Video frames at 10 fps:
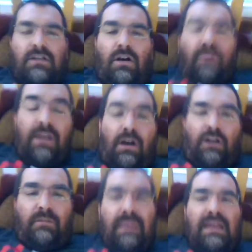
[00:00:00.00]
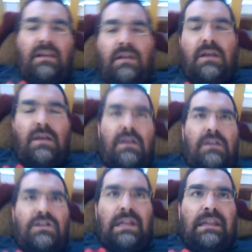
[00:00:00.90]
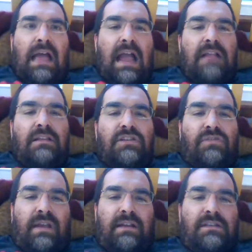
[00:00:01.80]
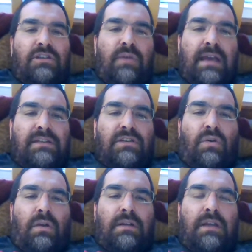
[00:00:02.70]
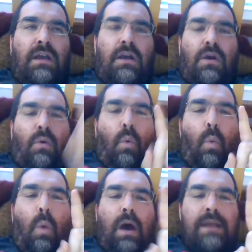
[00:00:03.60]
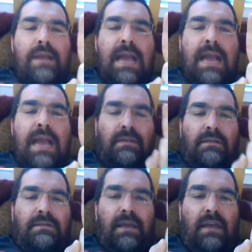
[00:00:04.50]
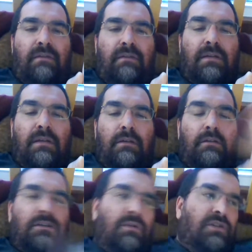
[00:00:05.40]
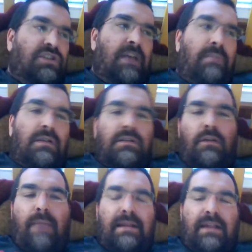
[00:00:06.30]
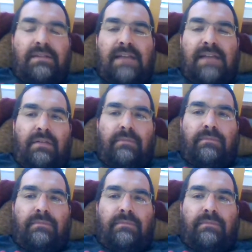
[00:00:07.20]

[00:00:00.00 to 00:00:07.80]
call the army in to line the streets to escort one slave to a ship to go back down south.